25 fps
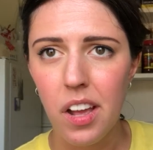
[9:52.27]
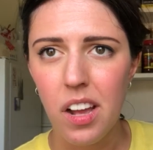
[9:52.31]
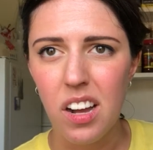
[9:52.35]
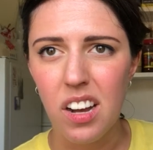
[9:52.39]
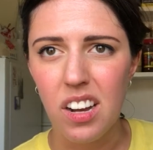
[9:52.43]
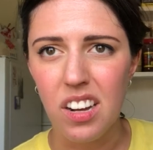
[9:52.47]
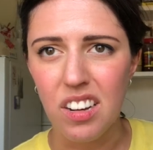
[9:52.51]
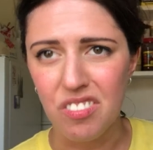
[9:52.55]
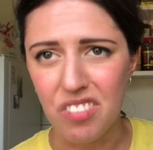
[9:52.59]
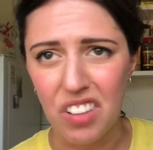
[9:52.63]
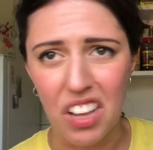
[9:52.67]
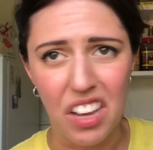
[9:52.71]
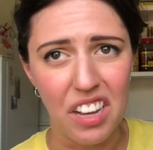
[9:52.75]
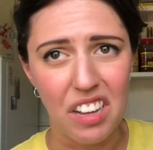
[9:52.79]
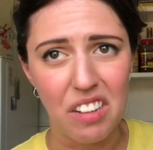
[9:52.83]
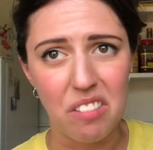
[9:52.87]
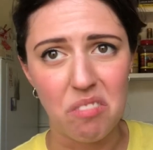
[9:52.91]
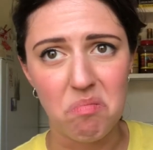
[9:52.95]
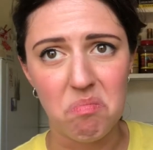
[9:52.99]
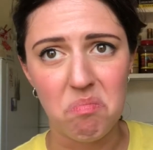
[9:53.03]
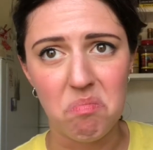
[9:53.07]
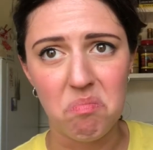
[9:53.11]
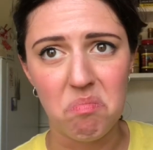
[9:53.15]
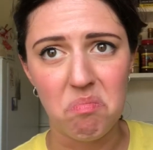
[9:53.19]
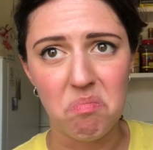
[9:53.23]
of like
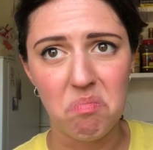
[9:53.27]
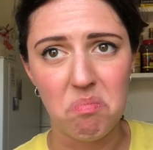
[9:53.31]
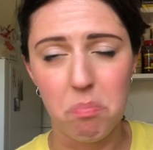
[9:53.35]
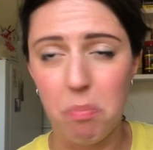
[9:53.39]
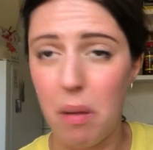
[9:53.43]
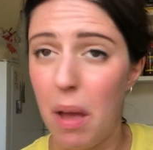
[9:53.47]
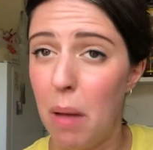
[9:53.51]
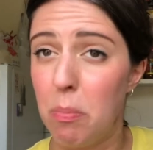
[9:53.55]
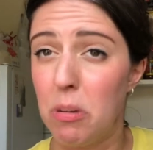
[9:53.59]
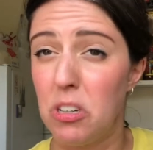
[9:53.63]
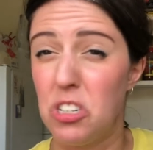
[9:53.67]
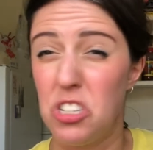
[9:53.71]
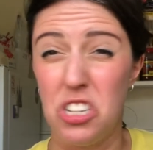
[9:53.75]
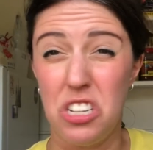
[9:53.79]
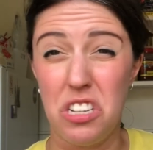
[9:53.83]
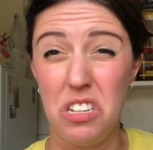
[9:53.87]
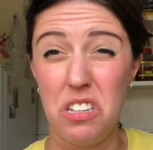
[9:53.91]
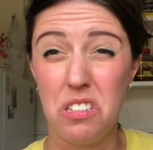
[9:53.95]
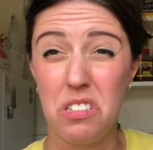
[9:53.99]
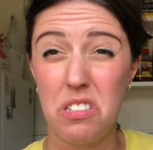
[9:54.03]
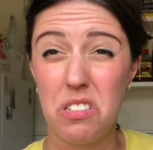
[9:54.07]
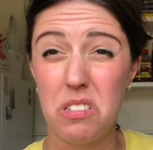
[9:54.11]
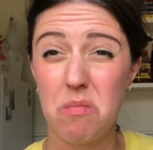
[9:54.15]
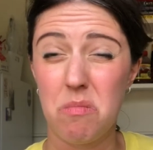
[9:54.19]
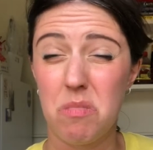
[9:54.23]
pepper
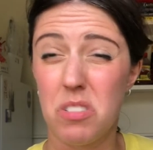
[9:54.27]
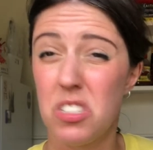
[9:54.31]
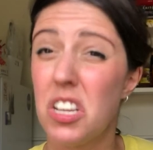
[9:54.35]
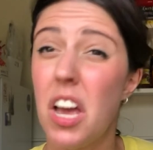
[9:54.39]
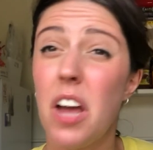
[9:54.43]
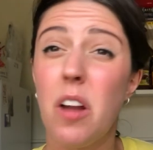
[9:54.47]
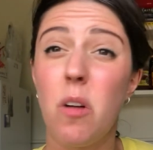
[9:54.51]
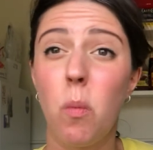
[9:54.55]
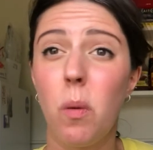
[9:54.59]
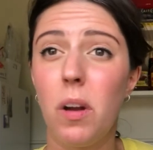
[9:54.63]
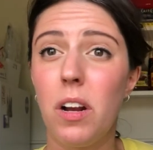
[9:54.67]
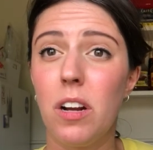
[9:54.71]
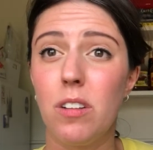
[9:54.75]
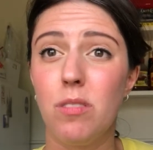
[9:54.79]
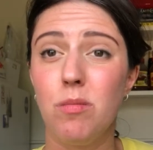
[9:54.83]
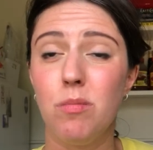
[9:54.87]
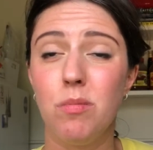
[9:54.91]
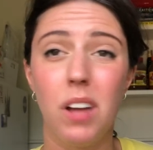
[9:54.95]
cheese. It's kind of weird.